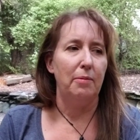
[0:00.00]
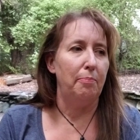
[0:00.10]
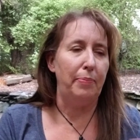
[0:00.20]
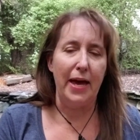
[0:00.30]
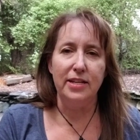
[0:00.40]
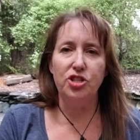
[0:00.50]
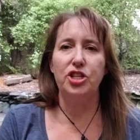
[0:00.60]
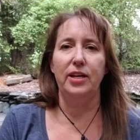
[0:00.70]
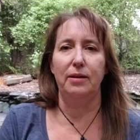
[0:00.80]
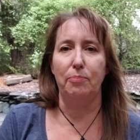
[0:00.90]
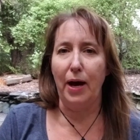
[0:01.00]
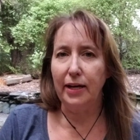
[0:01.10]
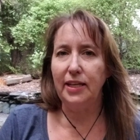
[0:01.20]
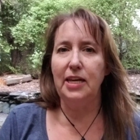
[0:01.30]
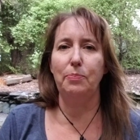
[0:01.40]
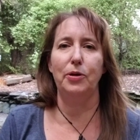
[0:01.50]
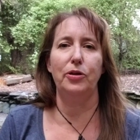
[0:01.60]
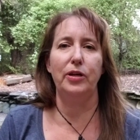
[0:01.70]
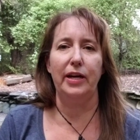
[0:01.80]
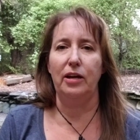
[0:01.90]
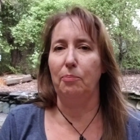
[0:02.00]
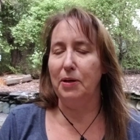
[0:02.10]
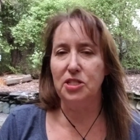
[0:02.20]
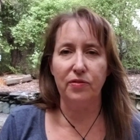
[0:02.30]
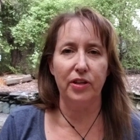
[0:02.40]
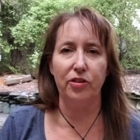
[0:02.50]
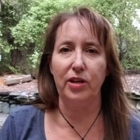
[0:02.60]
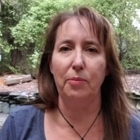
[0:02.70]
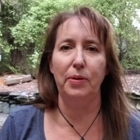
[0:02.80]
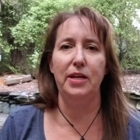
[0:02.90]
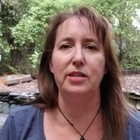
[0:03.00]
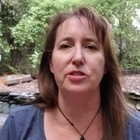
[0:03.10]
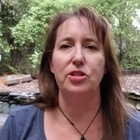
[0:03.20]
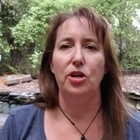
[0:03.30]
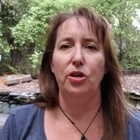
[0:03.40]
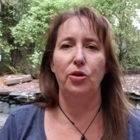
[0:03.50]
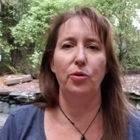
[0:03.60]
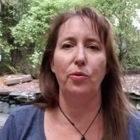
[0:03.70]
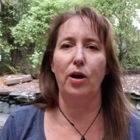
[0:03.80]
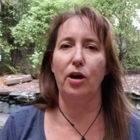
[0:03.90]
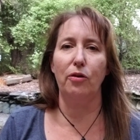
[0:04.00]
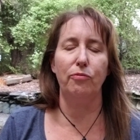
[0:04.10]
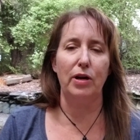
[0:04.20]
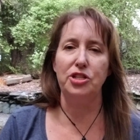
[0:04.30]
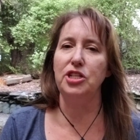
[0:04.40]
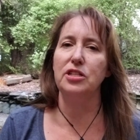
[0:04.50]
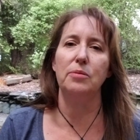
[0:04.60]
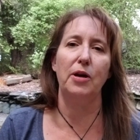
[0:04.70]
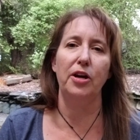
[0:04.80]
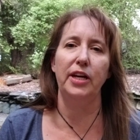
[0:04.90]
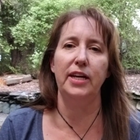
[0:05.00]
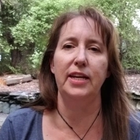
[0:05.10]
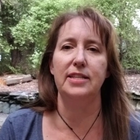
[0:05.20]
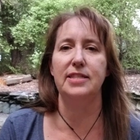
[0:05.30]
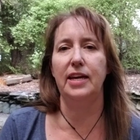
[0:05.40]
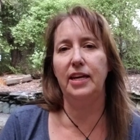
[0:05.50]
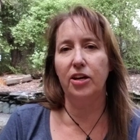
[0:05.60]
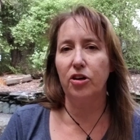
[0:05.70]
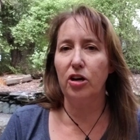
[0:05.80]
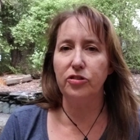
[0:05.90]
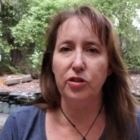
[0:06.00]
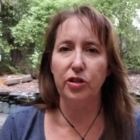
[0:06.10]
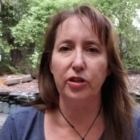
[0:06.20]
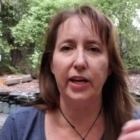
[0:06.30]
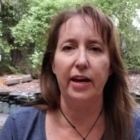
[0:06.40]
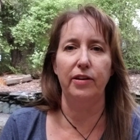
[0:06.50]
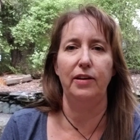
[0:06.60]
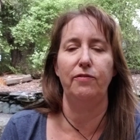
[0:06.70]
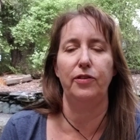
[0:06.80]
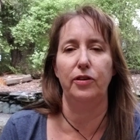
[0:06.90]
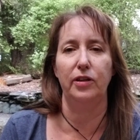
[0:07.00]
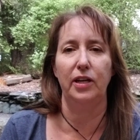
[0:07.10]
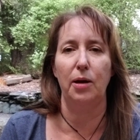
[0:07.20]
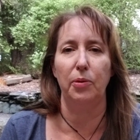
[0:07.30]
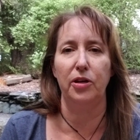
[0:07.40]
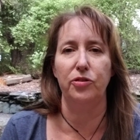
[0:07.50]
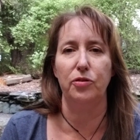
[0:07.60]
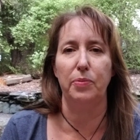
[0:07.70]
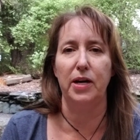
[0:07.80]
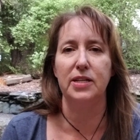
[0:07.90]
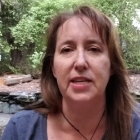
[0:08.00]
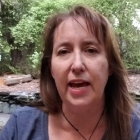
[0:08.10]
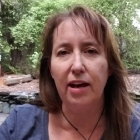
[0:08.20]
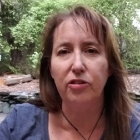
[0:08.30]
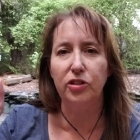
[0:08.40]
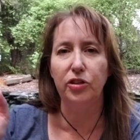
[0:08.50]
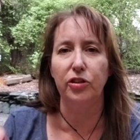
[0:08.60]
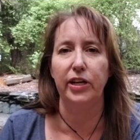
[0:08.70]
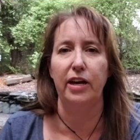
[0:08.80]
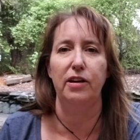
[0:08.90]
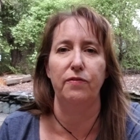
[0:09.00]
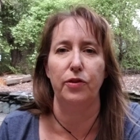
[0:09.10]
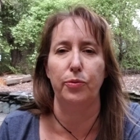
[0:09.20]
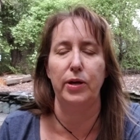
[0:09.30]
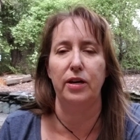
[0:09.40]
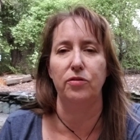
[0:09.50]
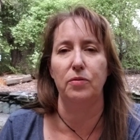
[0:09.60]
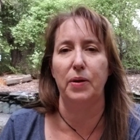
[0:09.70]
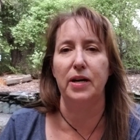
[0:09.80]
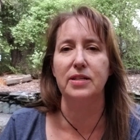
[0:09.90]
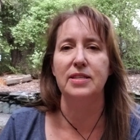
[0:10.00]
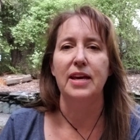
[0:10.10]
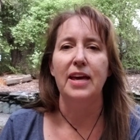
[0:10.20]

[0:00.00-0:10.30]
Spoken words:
Bench and BotKeeper and a bunch of other companies who are rushing to the market and saying, here, I'll do your accounting for a couple $100. Hey, I'll do your accounting for $300.